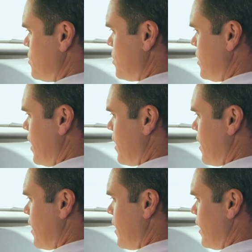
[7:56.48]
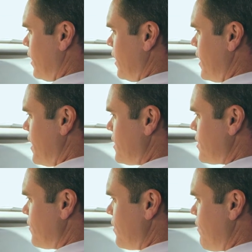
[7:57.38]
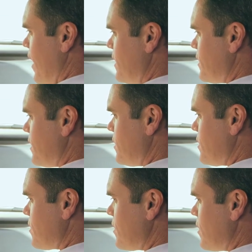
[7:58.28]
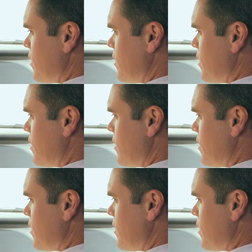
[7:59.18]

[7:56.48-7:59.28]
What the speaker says: you should get a list of devices.